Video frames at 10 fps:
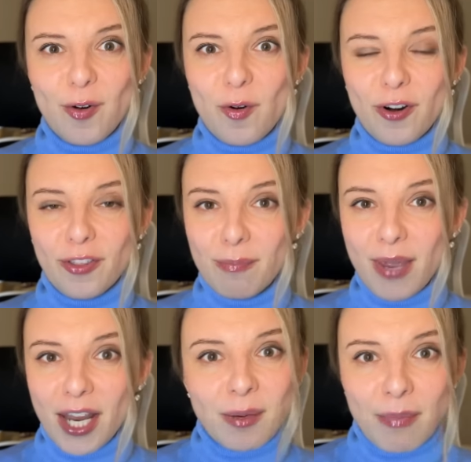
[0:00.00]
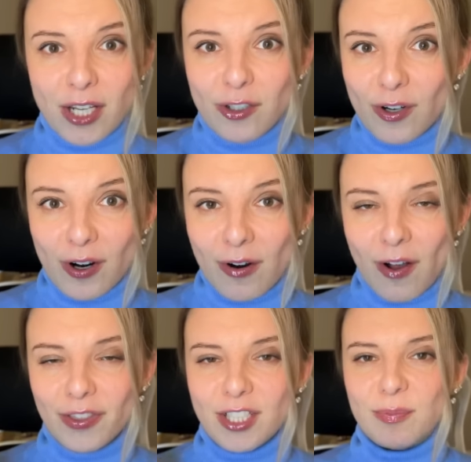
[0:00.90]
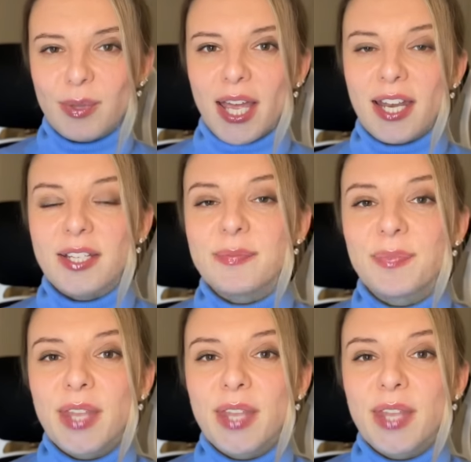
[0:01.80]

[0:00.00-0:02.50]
or the main murderer on this planet.